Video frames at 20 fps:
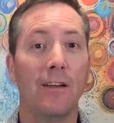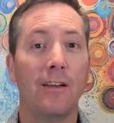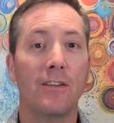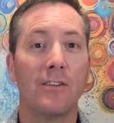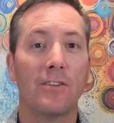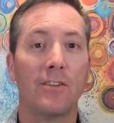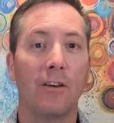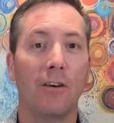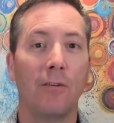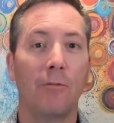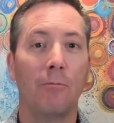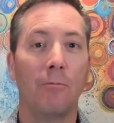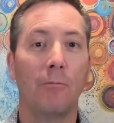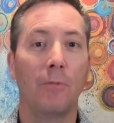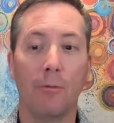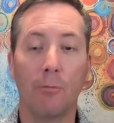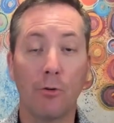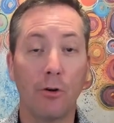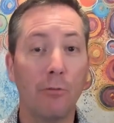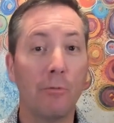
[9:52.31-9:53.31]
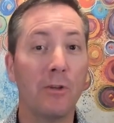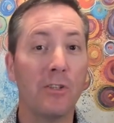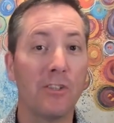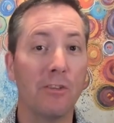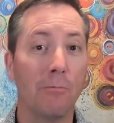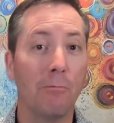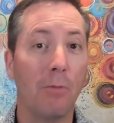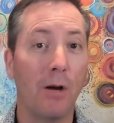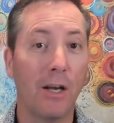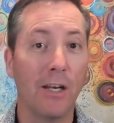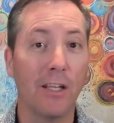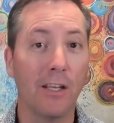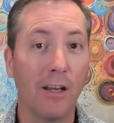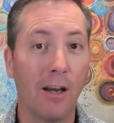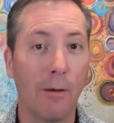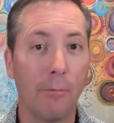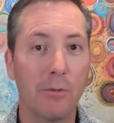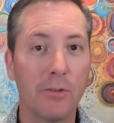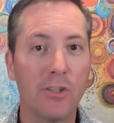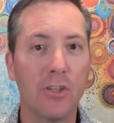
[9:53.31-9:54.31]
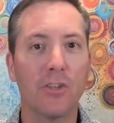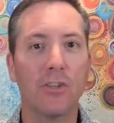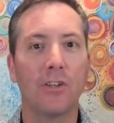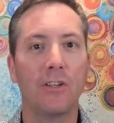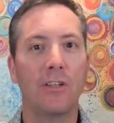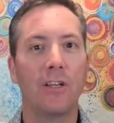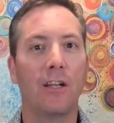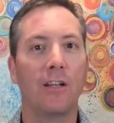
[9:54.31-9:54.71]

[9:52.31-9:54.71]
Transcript: some improvements in body composition